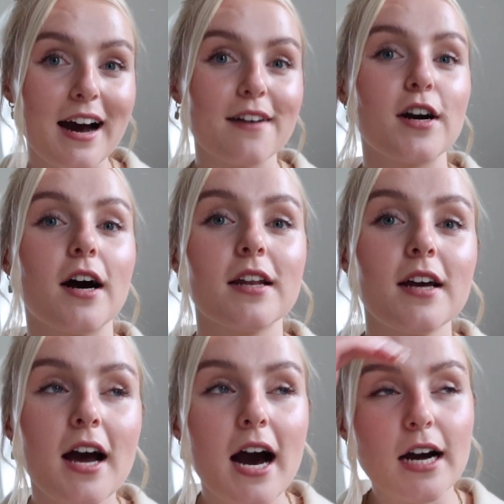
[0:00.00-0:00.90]
I've got
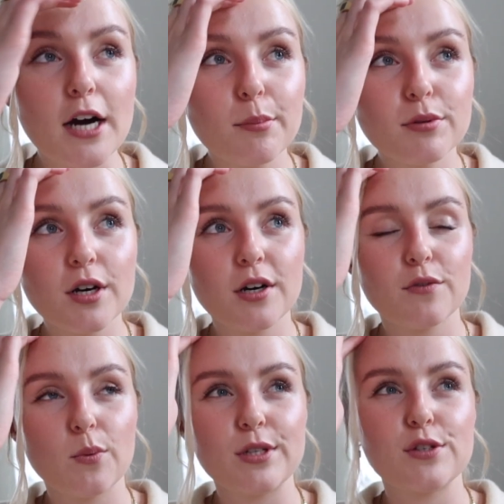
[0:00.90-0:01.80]
a couple
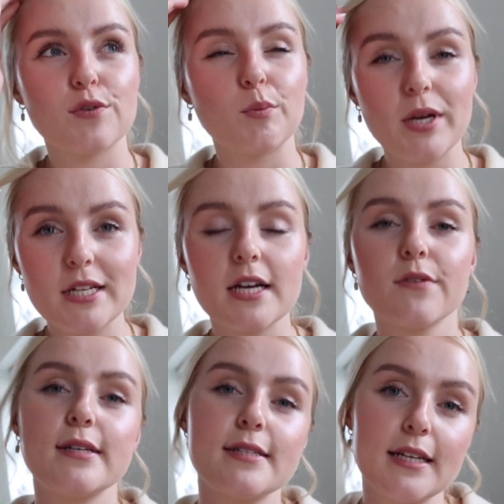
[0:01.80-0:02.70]
of ones from Weekday
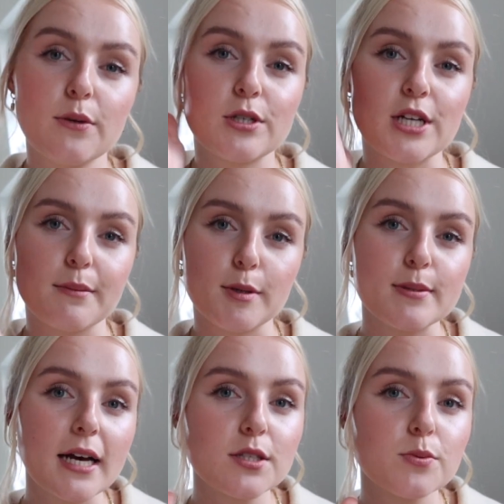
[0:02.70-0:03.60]
recently which I'm
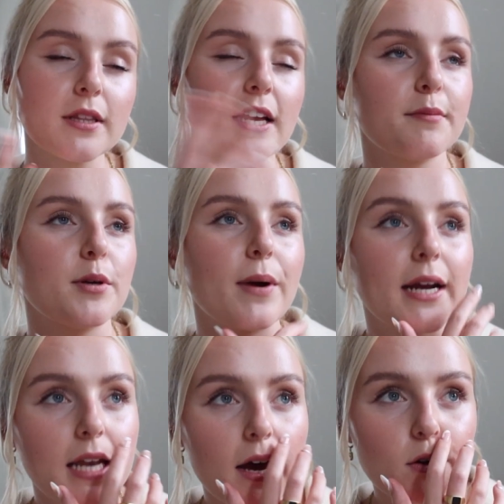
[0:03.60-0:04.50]
obsessed with, and I've been
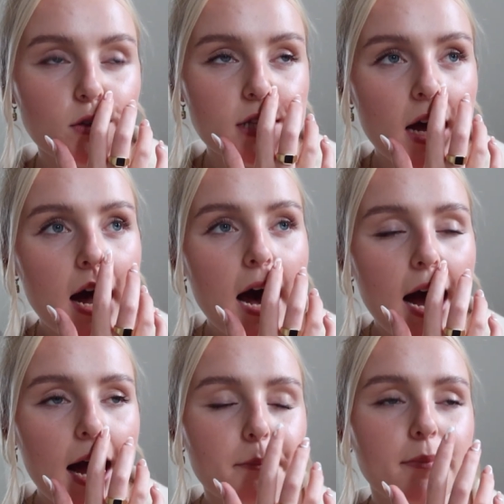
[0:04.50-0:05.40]
wearing loads,
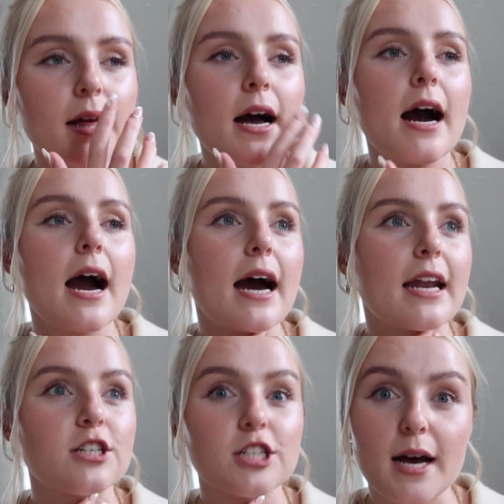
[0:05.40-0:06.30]
and
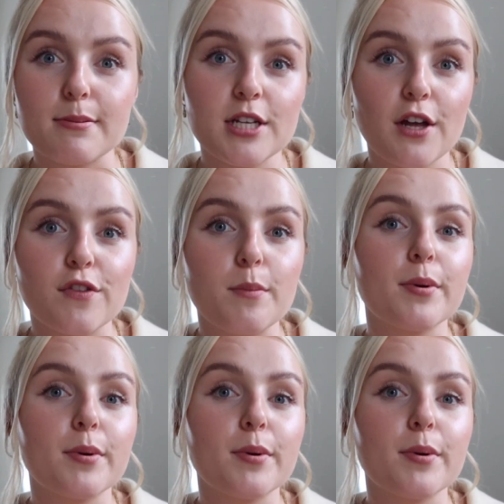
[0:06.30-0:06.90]
I just absolutely love them.